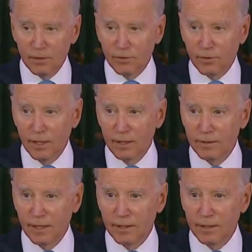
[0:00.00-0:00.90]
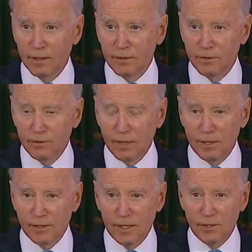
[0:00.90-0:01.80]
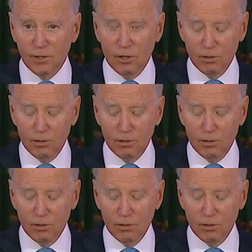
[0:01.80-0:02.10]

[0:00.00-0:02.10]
trans, that uh, transcends all